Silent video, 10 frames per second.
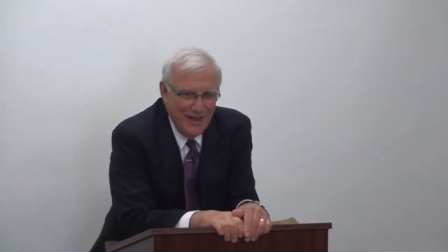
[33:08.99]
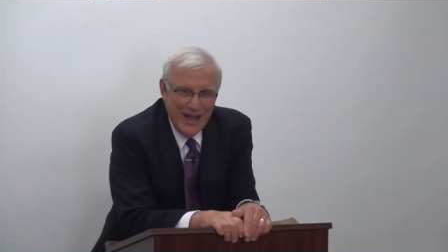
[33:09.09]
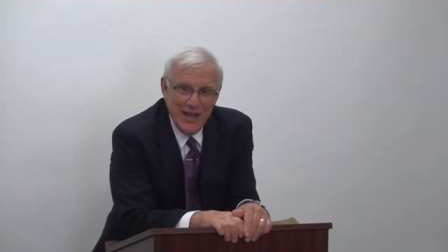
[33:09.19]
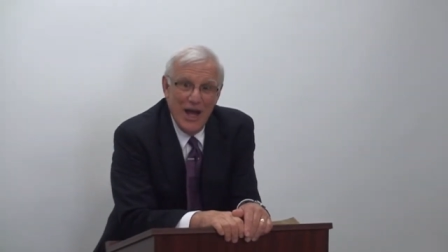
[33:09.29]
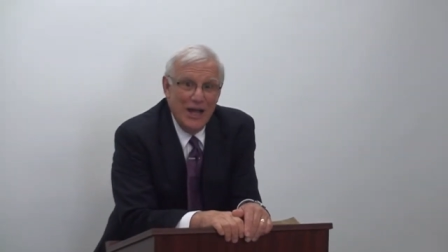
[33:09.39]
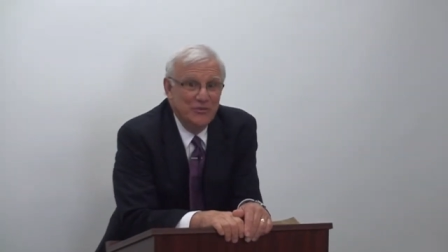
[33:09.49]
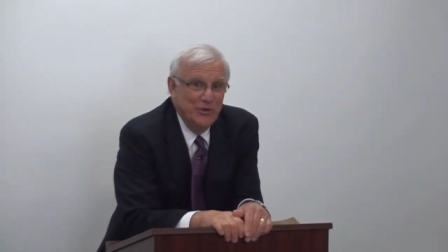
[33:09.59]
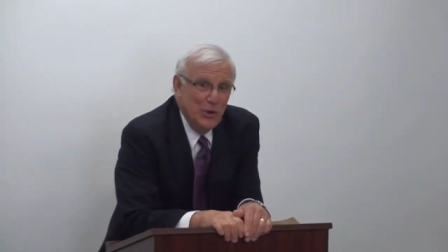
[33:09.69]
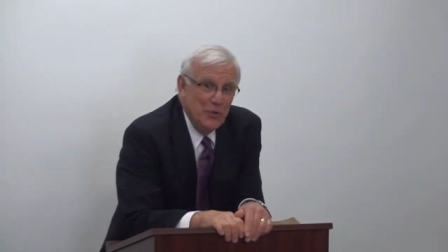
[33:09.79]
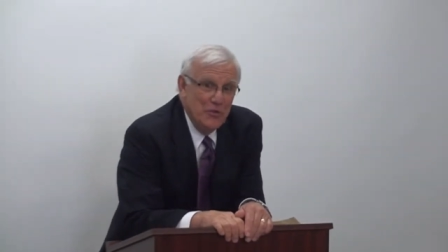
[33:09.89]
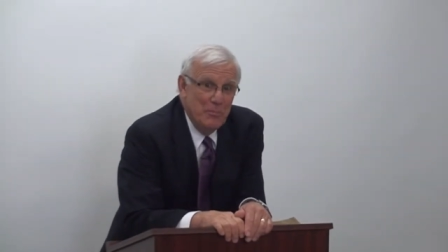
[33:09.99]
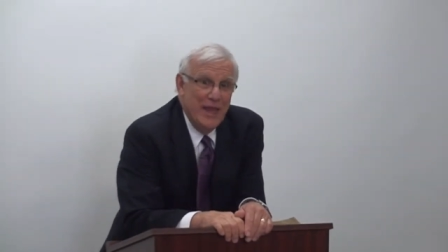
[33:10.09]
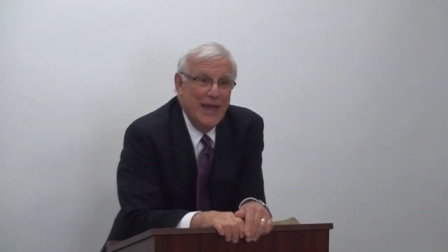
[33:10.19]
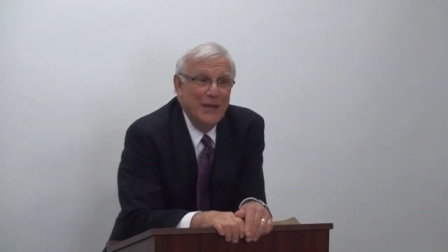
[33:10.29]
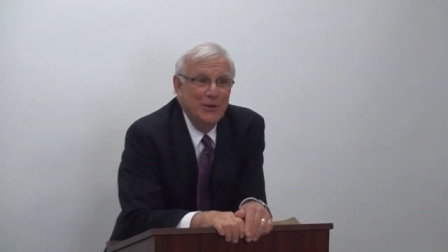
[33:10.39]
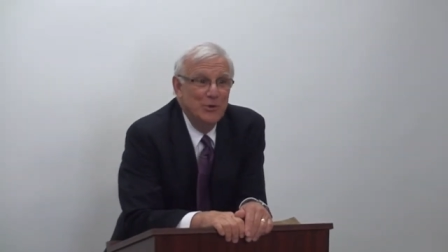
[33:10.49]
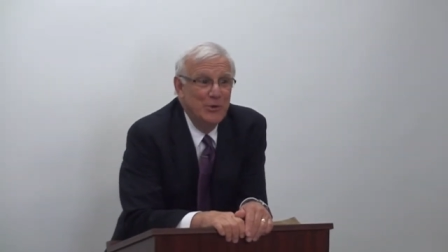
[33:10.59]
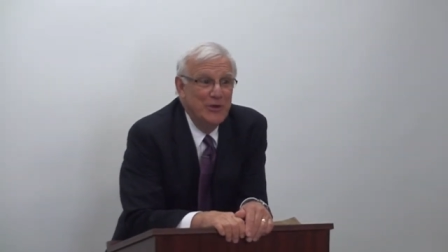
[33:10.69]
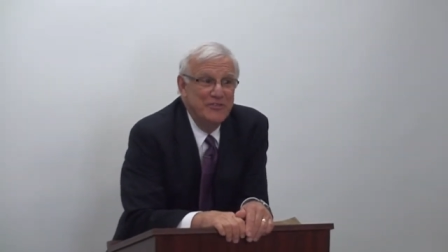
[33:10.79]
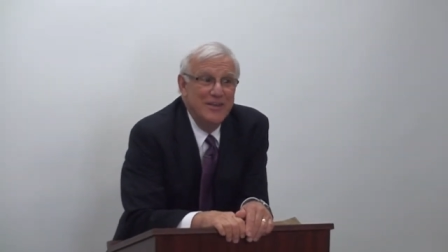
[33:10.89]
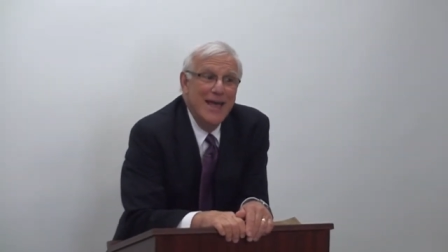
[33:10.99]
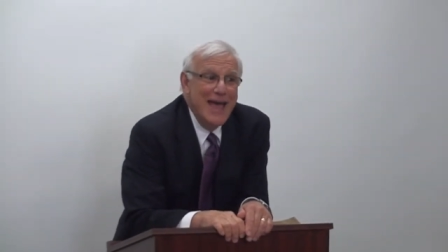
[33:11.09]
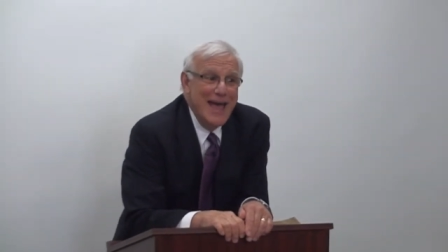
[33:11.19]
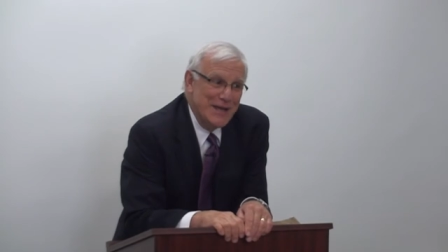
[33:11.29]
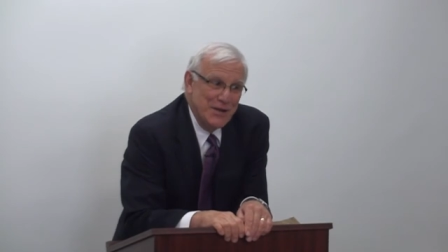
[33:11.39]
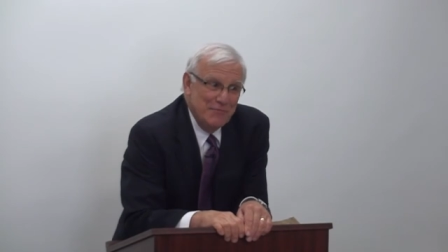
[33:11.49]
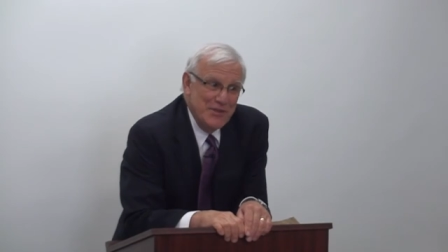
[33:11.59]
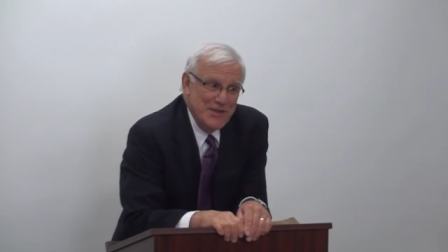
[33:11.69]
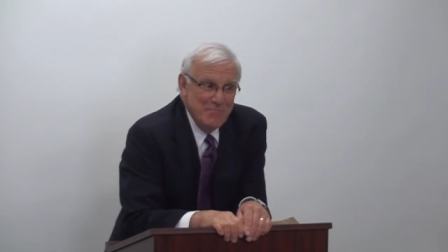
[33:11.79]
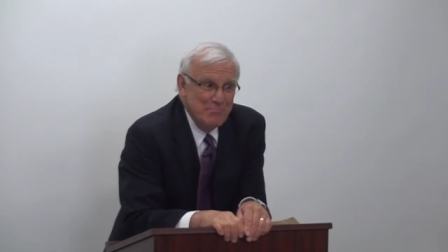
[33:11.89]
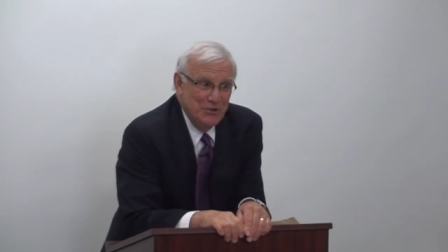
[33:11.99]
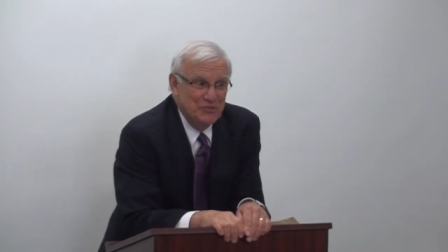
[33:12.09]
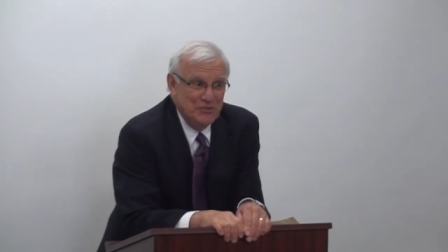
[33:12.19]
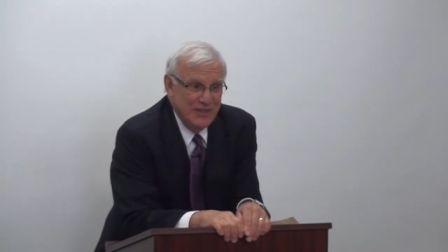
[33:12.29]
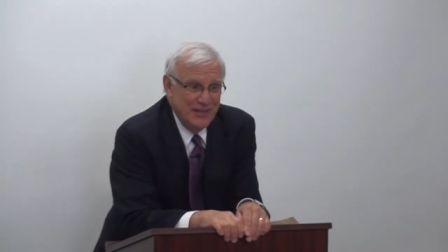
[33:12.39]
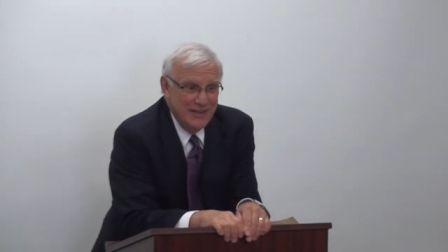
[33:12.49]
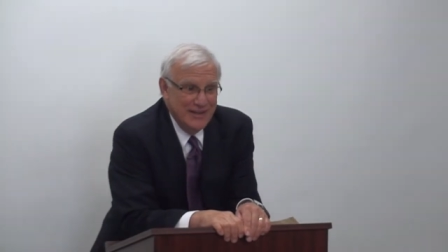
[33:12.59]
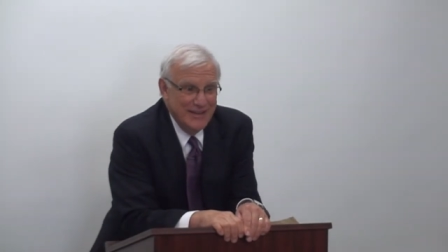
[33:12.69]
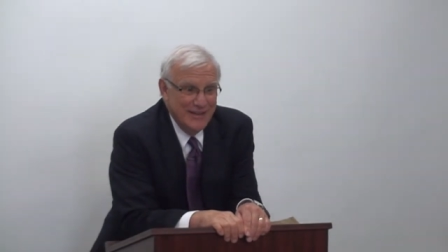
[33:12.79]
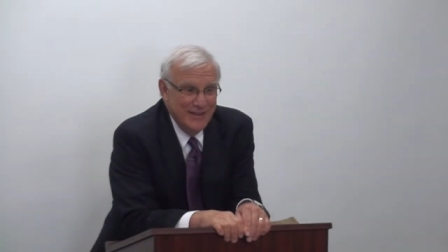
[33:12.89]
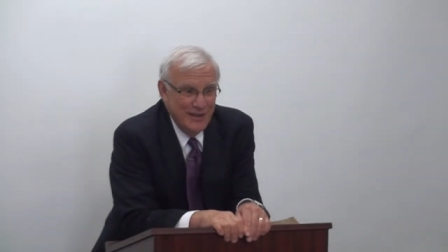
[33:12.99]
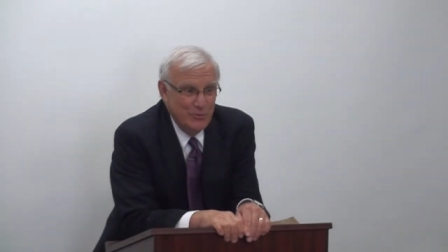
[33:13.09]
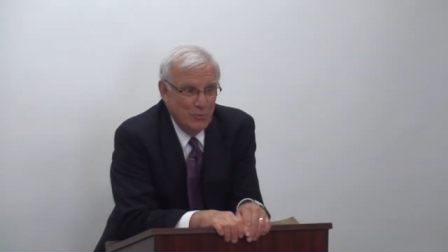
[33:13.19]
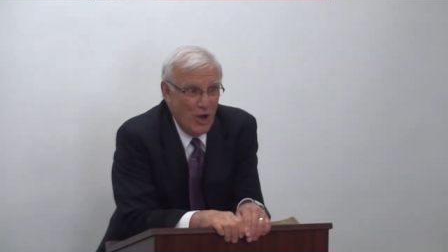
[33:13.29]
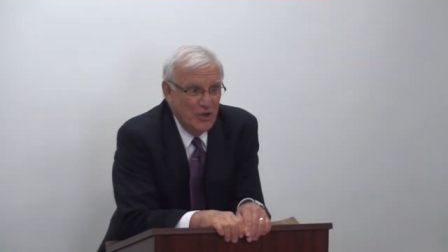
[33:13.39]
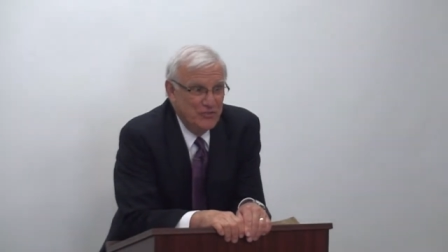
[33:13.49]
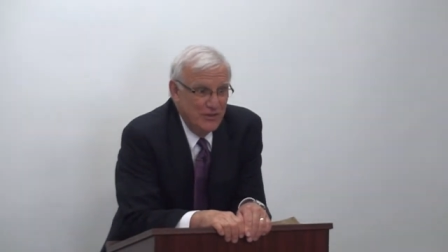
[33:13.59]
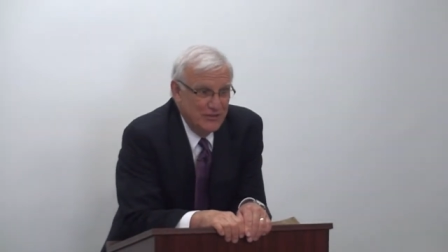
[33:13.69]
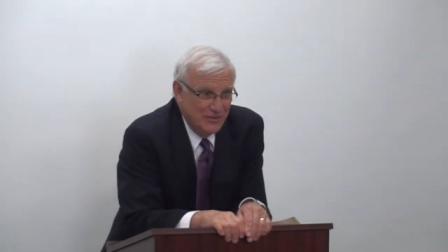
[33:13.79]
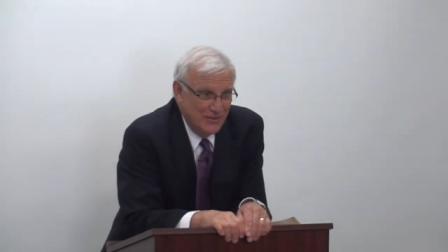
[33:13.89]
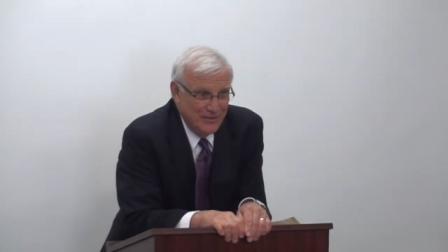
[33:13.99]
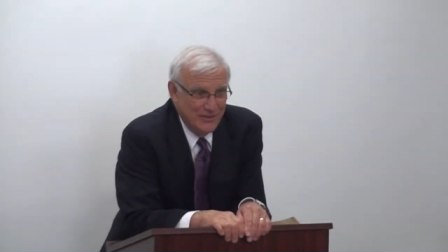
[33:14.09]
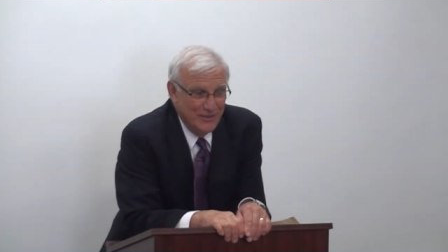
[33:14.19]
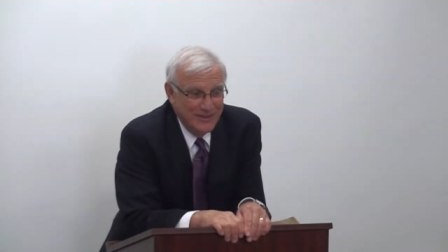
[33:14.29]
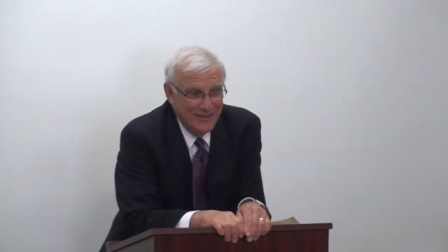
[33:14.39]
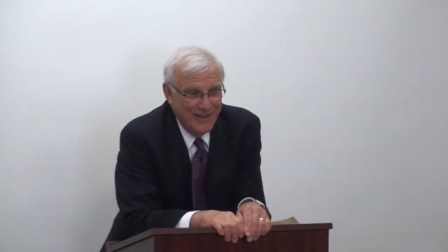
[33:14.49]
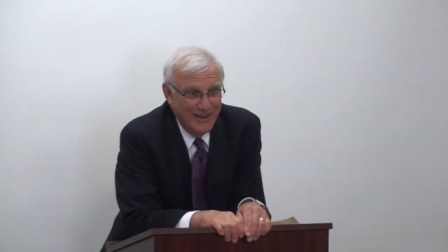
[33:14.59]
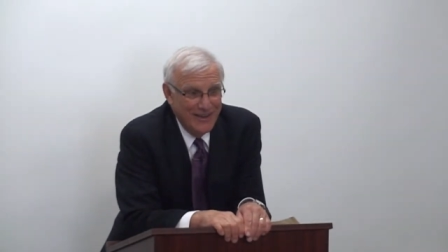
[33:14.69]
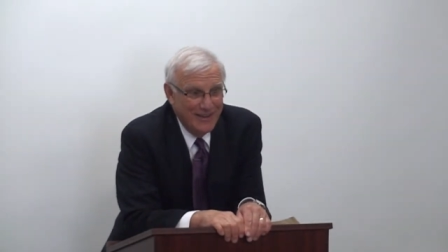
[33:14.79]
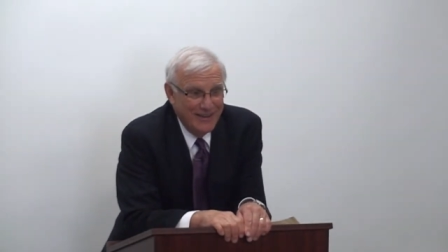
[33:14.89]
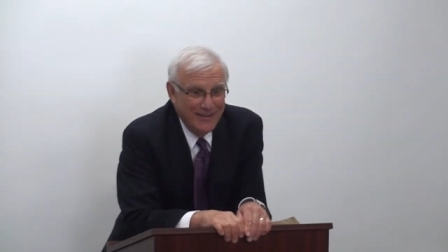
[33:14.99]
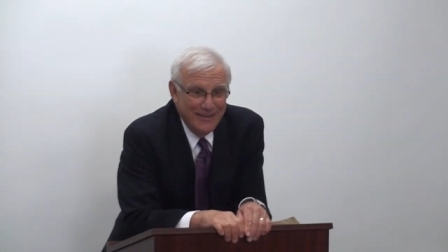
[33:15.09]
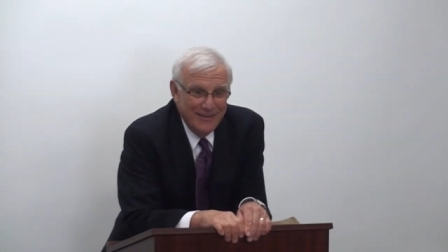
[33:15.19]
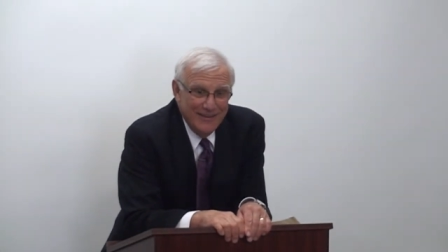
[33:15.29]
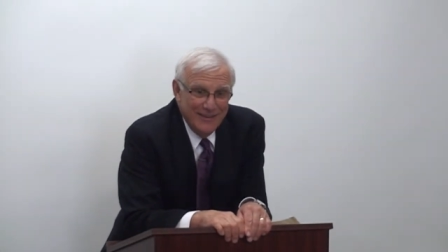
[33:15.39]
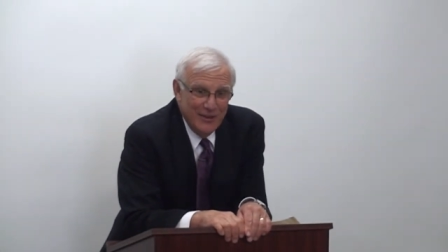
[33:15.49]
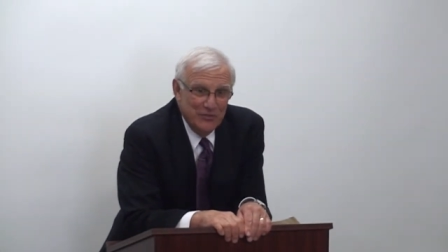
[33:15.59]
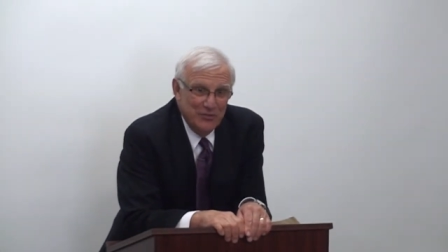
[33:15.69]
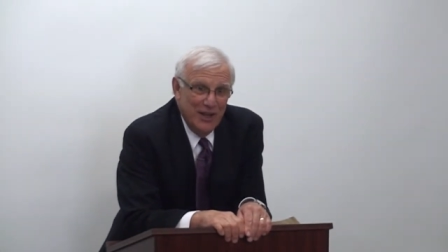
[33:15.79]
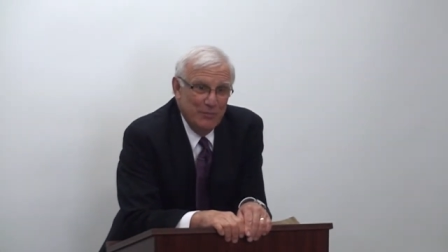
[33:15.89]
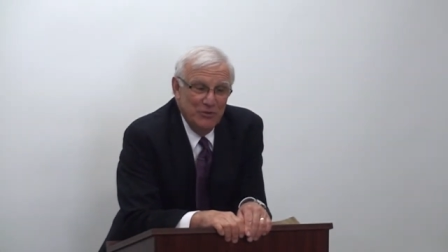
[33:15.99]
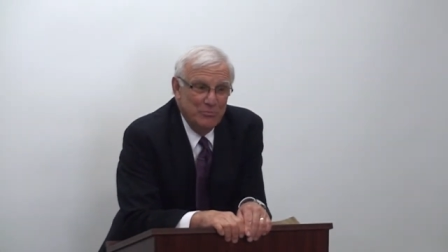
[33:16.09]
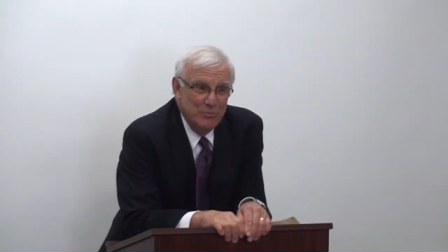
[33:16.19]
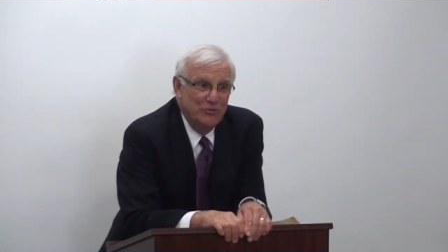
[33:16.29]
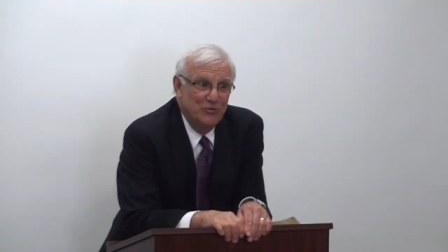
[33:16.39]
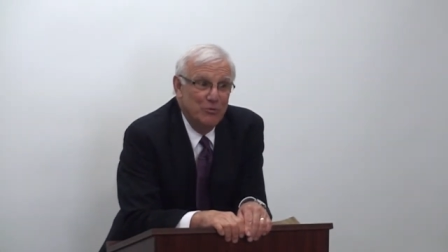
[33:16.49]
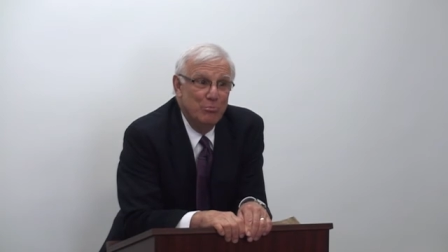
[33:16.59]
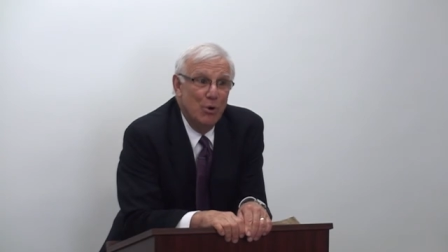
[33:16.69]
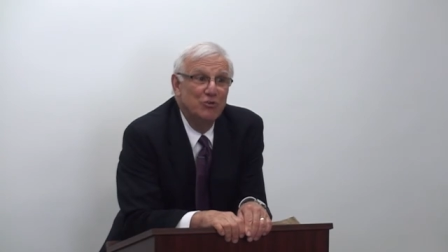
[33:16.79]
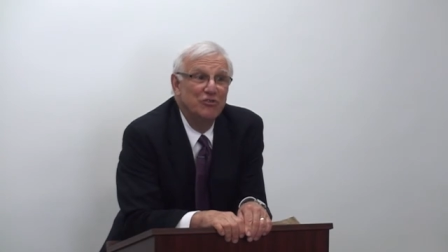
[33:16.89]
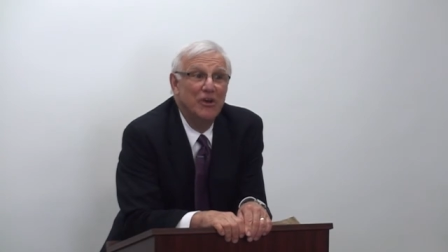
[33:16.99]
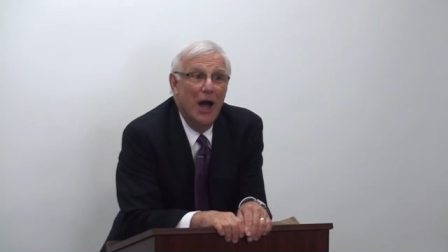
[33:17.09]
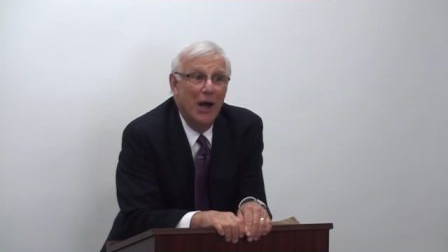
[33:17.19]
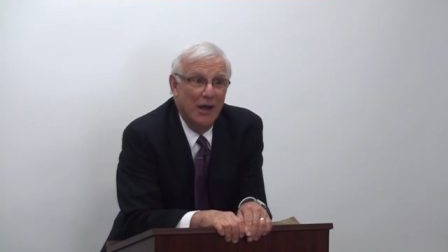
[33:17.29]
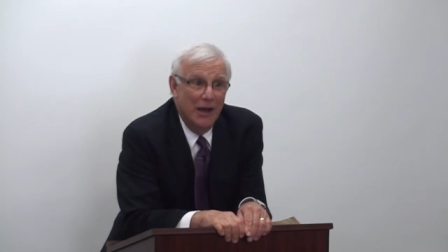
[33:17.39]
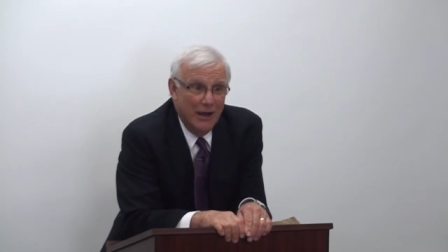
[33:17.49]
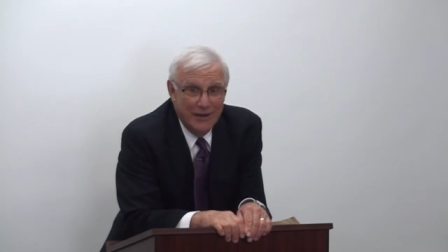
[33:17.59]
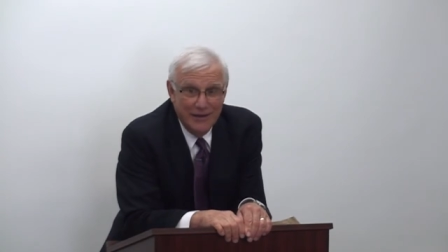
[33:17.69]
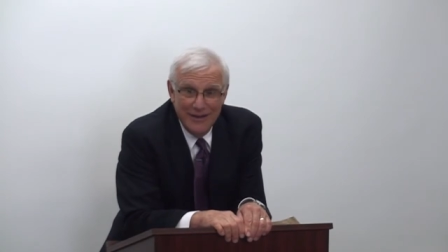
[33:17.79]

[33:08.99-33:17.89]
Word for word: I got to know the man who is the head of the embassy in Washington. Okay? His name is Mr. Boshanga.